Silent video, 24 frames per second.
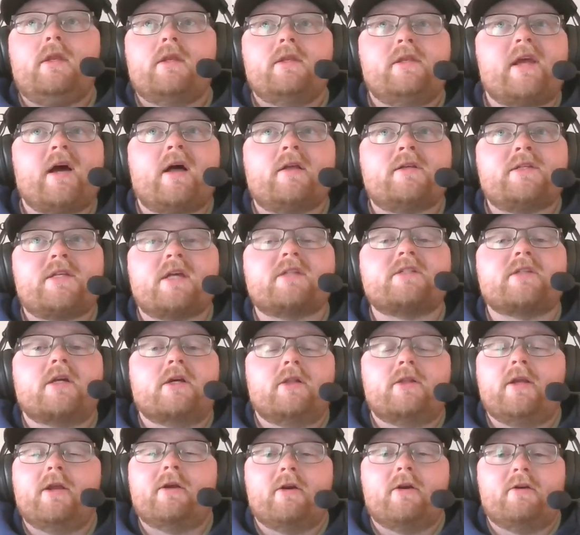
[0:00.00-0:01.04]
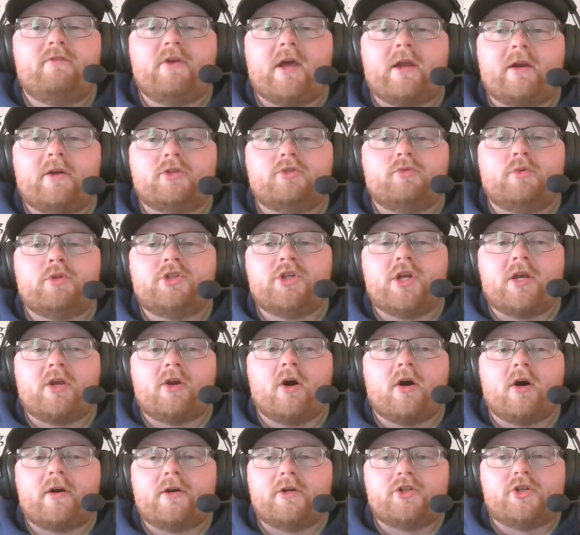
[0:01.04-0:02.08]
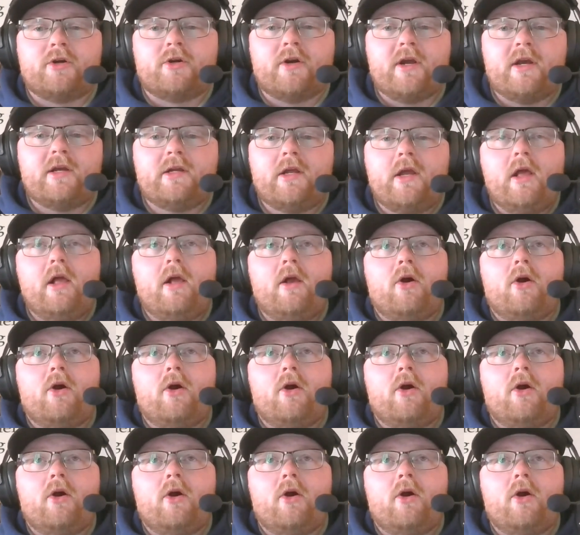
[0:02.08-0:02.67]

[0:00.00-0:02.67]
Dallas has a clear advantage with Jake Ottinger, right?